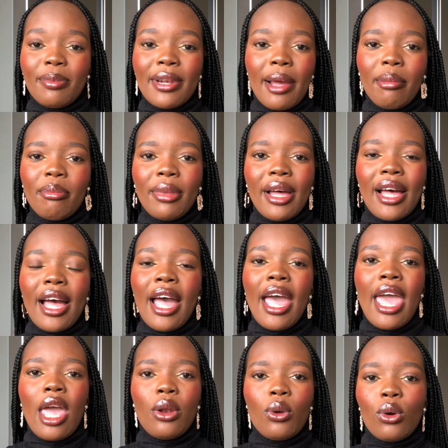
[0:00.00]
Number,
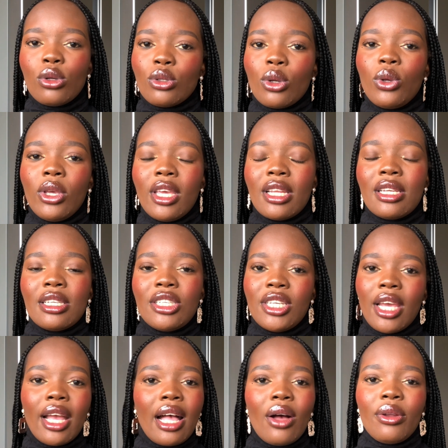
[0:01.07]
and also you can
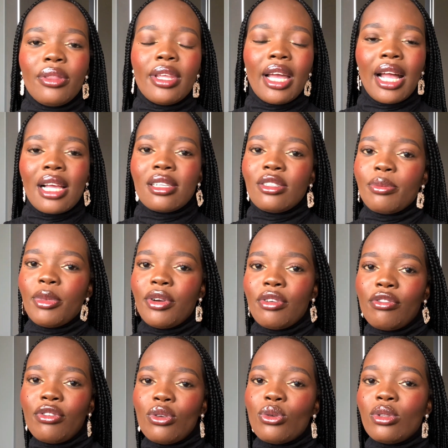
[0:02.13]
check out their customer
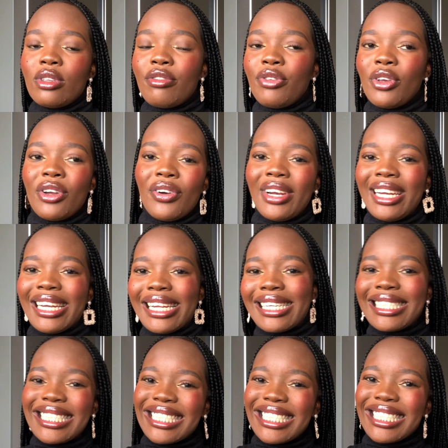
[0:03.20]
reviews if you're really
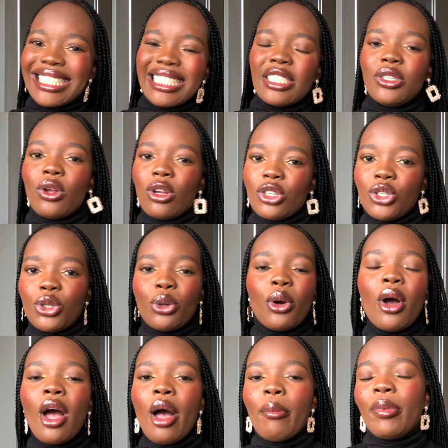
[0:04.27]
like not
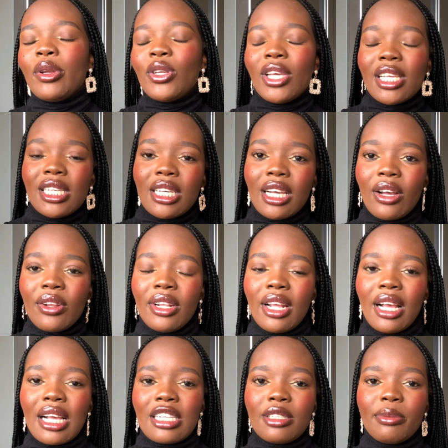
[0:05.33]
sure, but you can check out
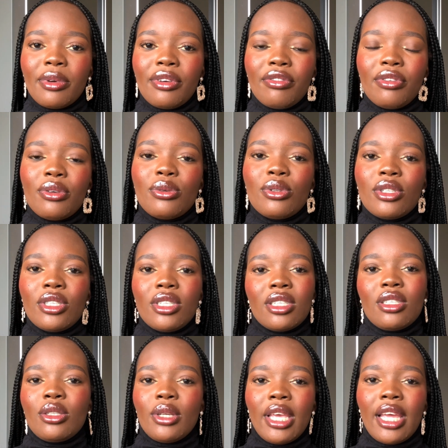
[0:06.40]
their customer reviews
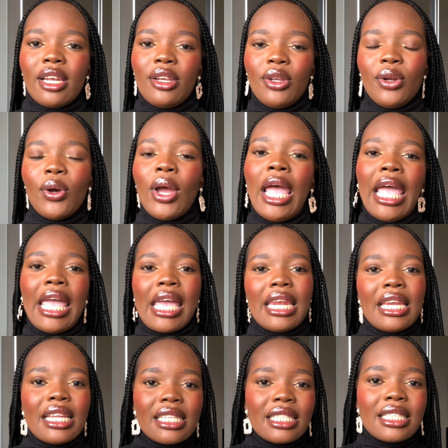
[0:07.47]
just to get, you know, an
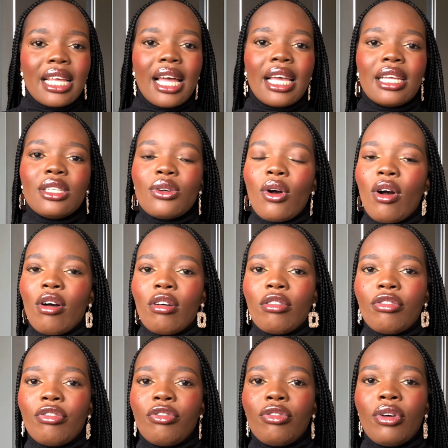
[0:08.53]
insight
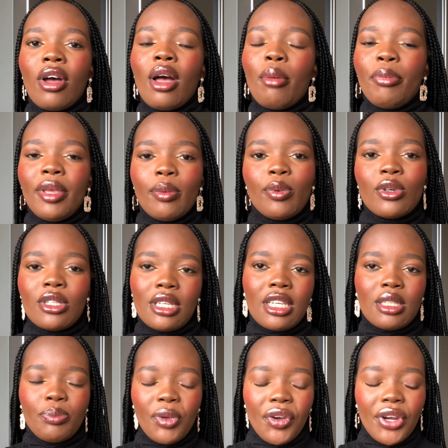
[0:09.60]
of people's
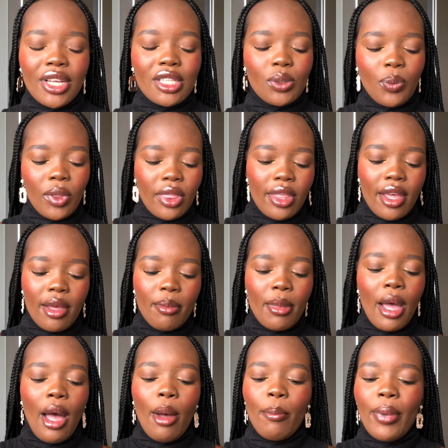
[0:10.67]
experience with them.
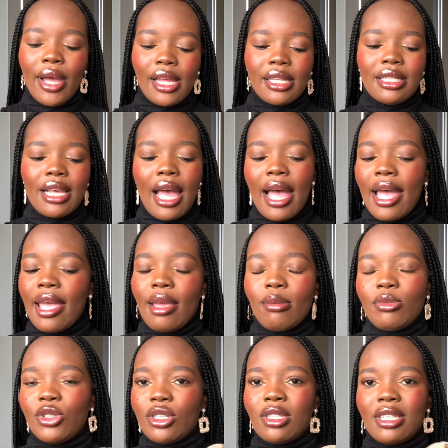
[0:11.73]
But I
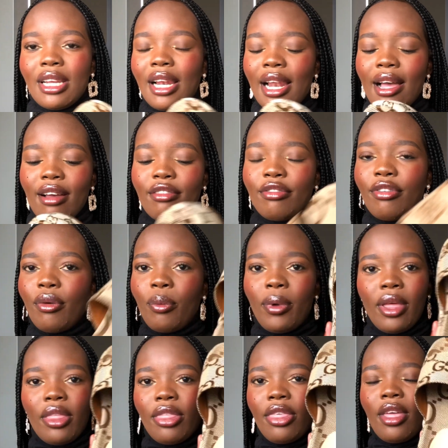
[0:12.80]
am just in love
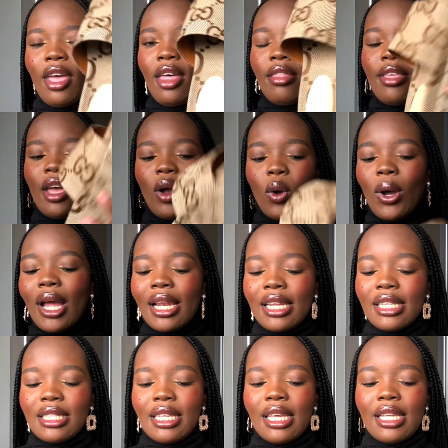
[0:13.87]
with their
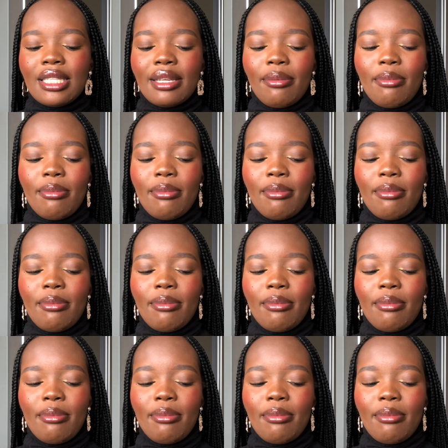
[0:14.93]
quality. It's